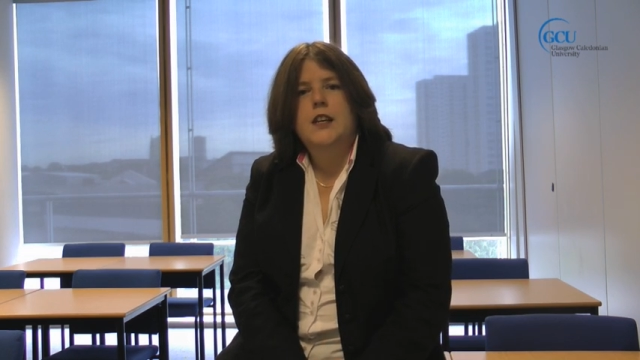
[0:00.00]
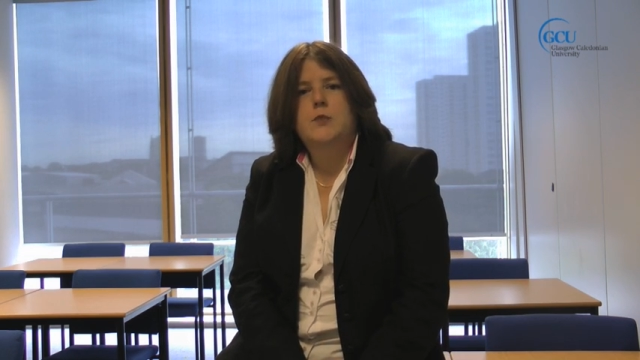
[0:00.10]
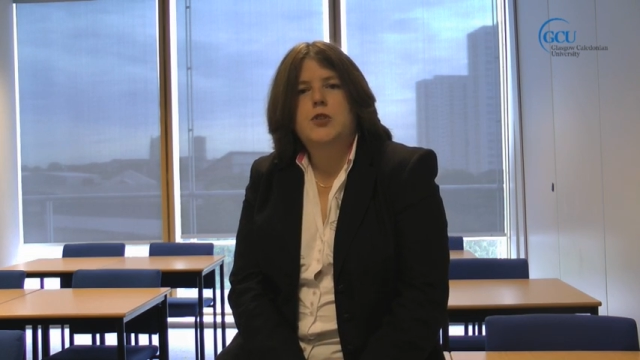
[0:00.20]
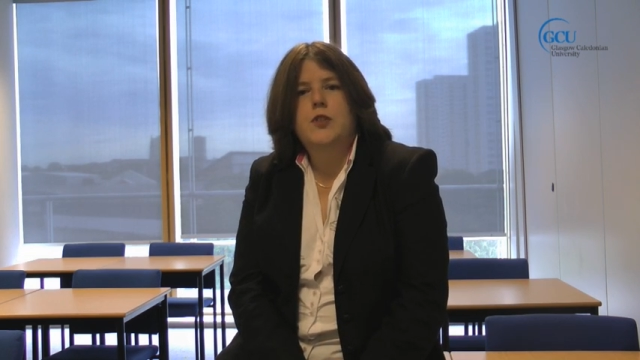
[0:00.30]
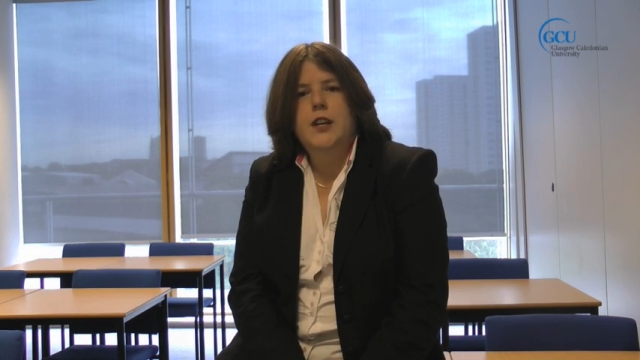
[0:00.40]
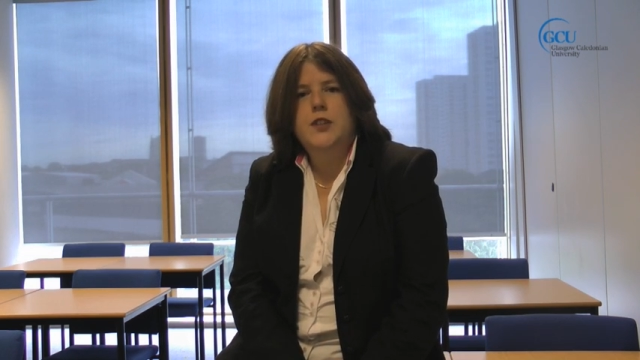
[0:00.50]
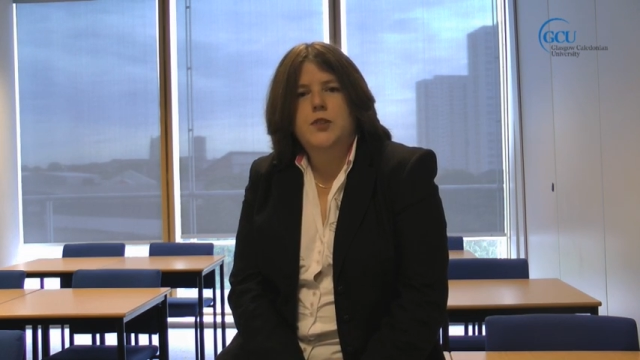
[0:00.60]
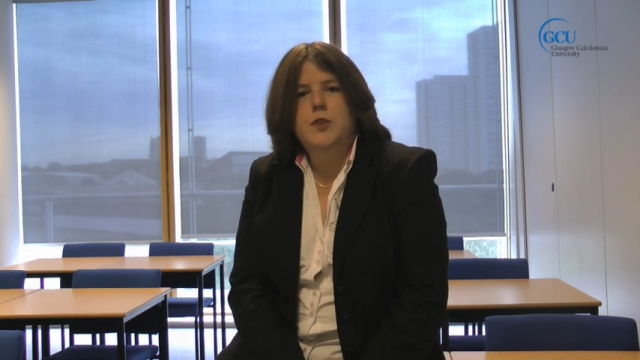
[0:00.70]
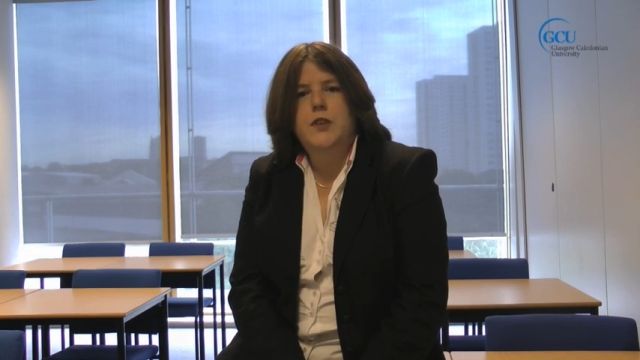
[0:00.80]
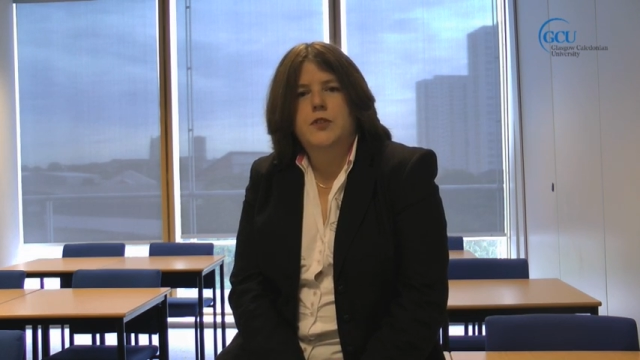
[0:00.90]
I'm trying
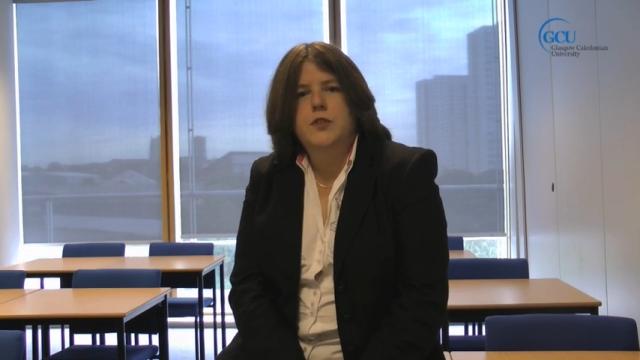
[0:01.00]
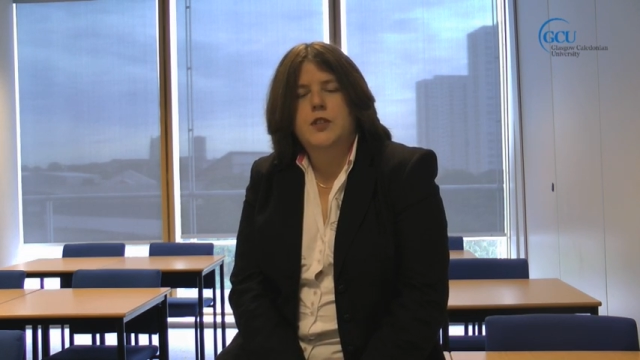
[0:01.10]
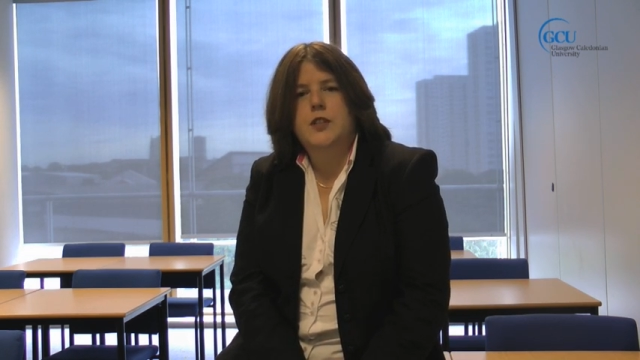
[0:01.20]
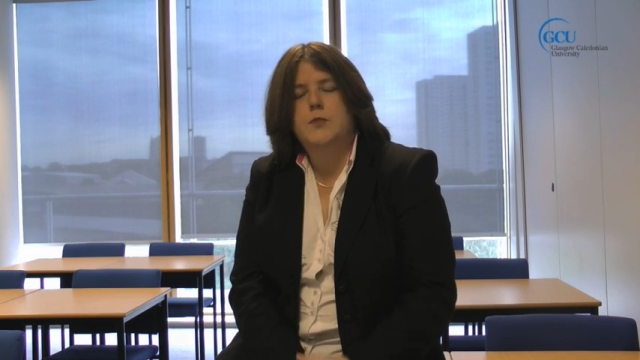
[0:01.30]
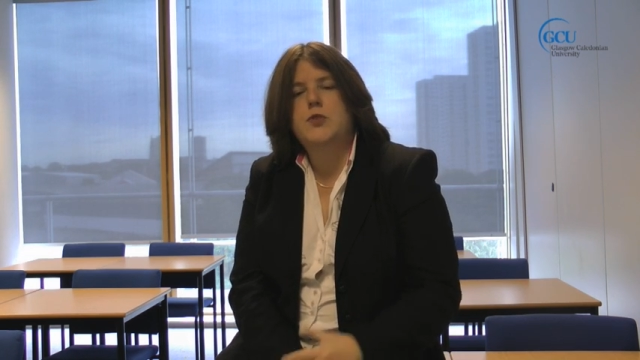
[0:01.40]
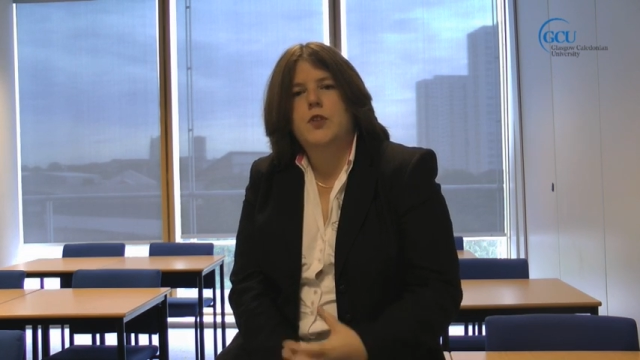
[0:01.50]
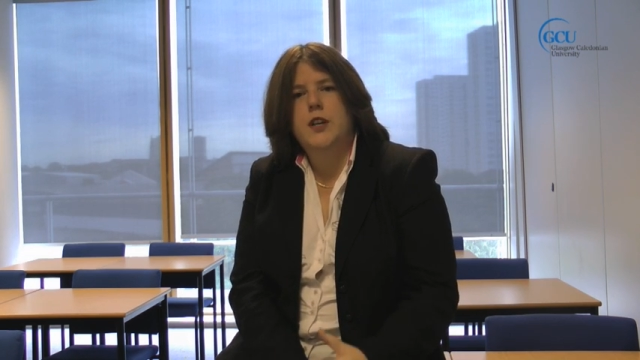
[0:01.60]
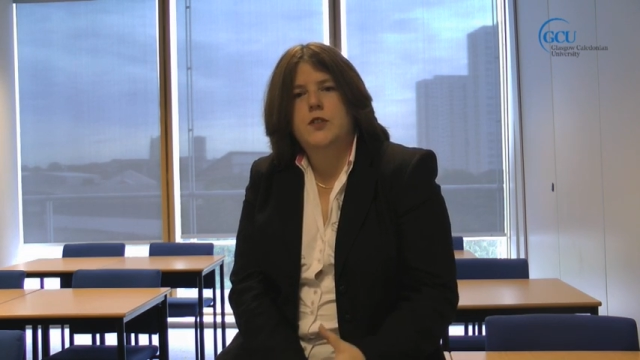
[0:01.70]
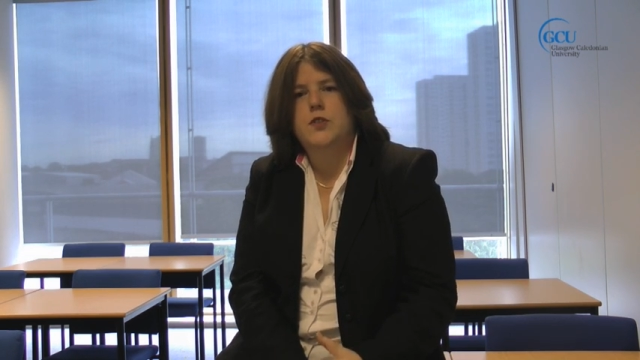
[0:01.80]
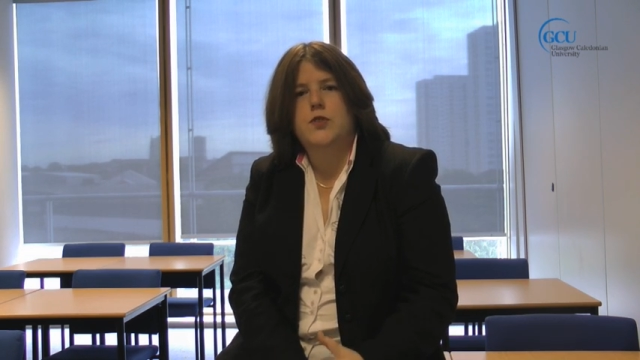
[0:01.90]
to reference it. I'm
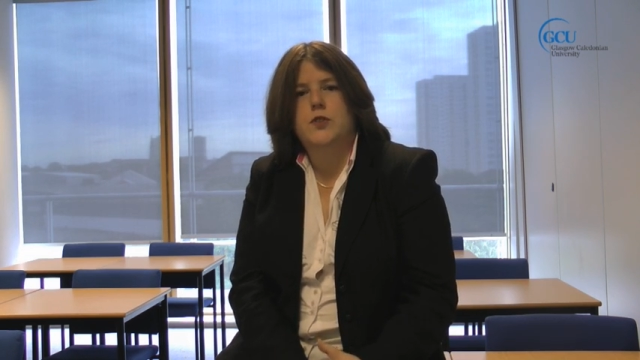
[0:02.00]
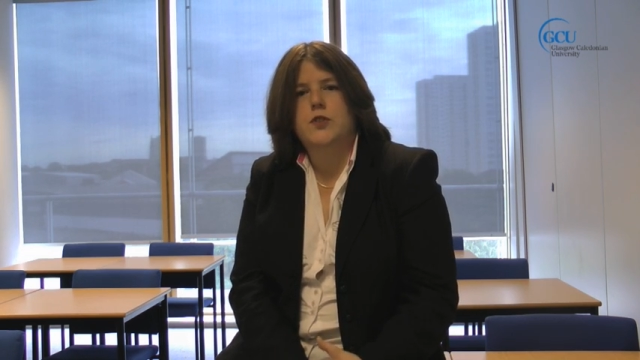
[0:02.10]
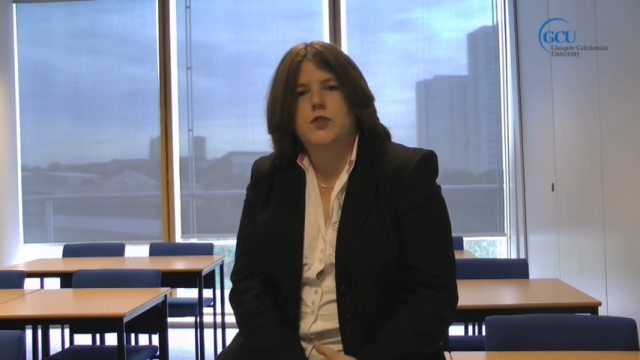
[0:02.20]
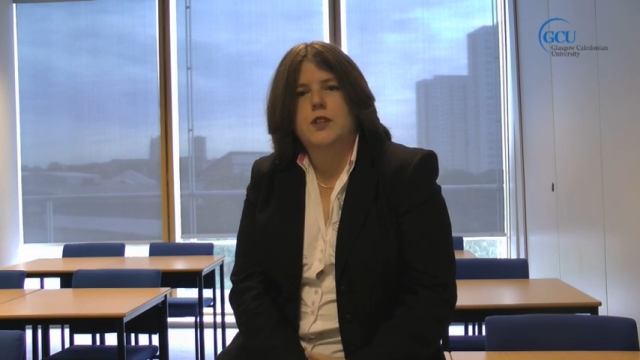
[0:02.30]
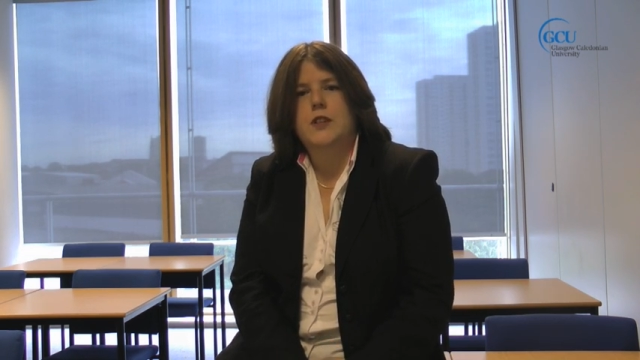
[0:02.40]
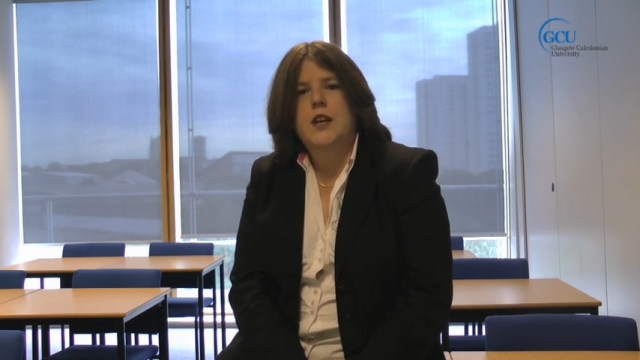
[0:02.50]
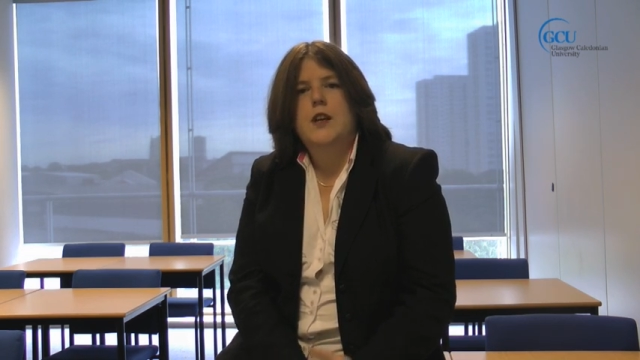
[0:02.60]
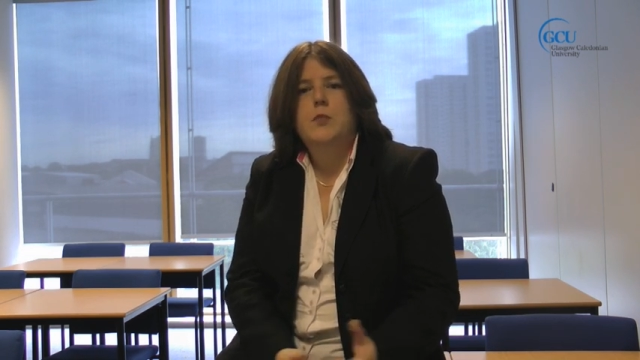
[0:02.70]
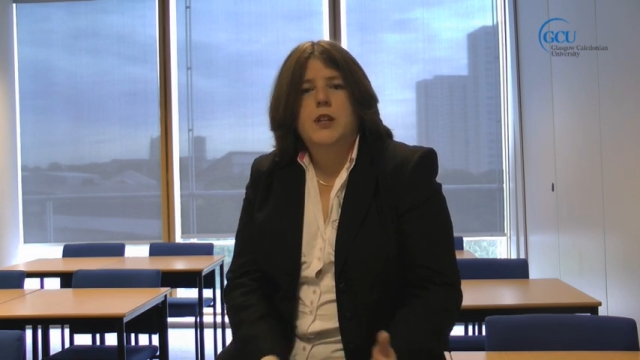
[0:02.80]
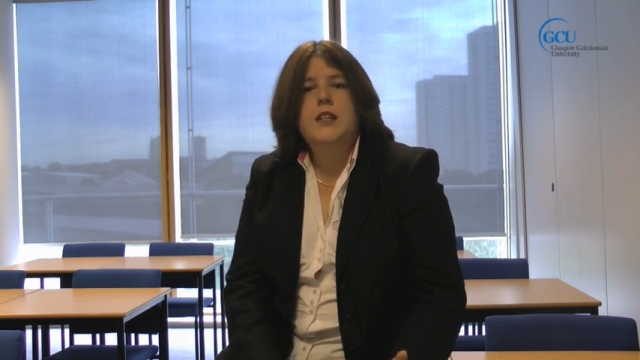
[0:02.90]
trying to structure it.
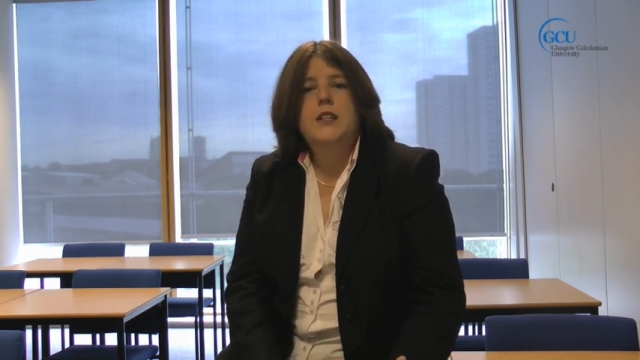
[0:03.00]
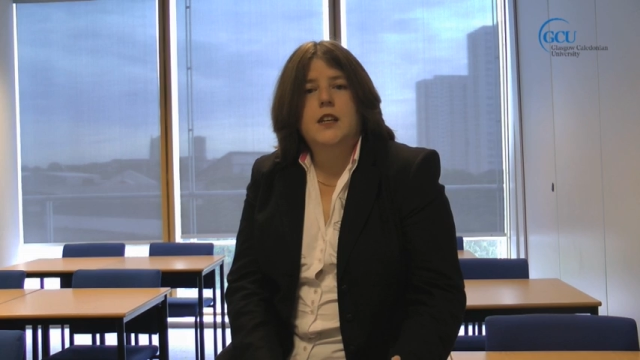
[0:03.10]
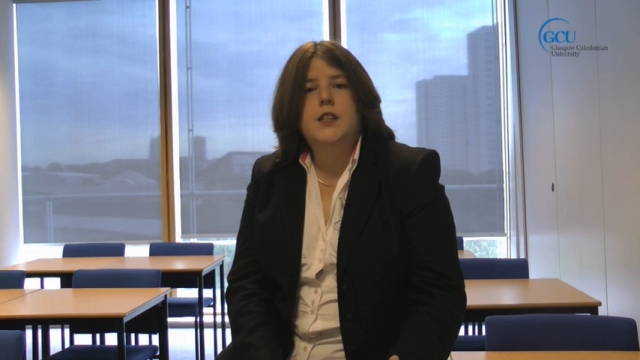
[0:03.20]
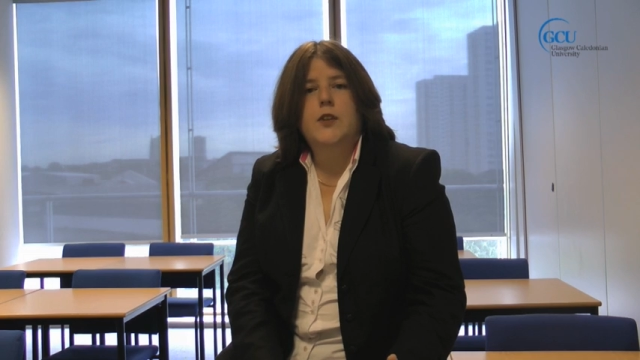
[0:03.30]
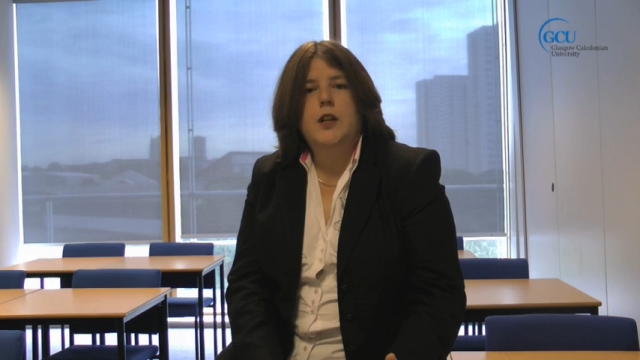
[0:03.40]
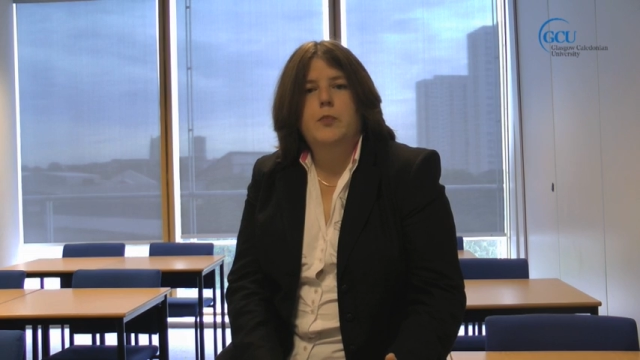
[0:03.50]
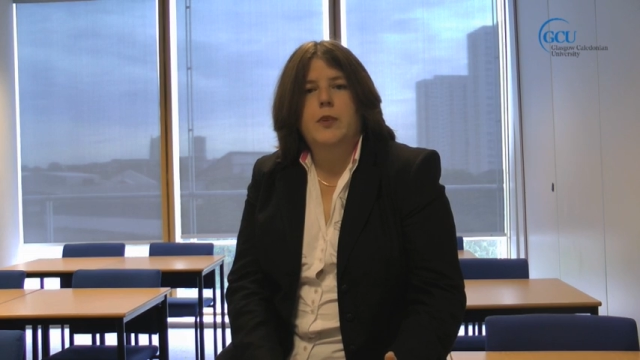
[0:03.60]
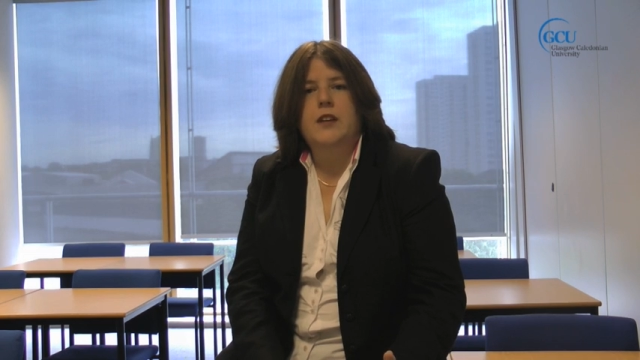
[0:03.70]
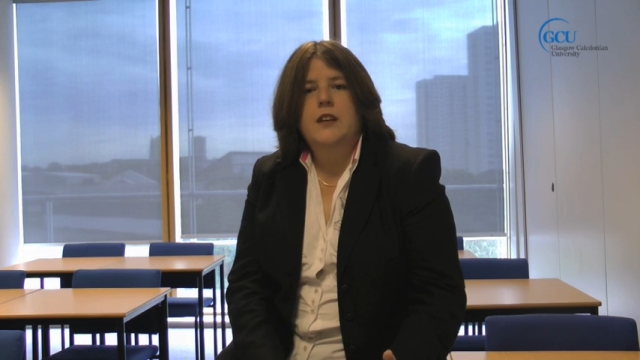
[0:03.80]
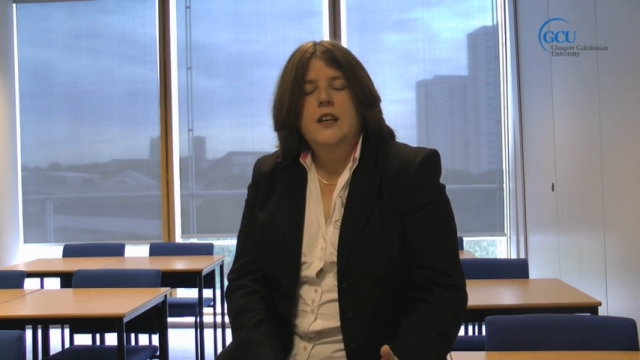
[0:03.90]
Please, can you help
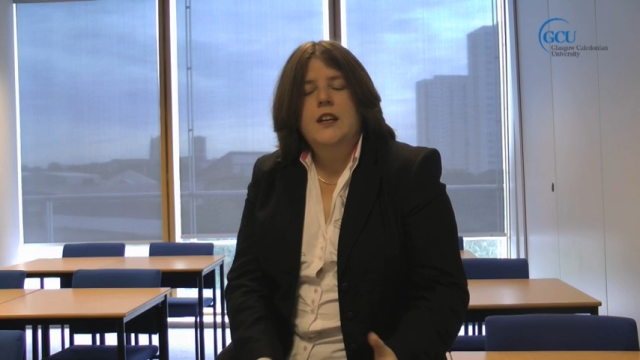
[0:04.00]
me?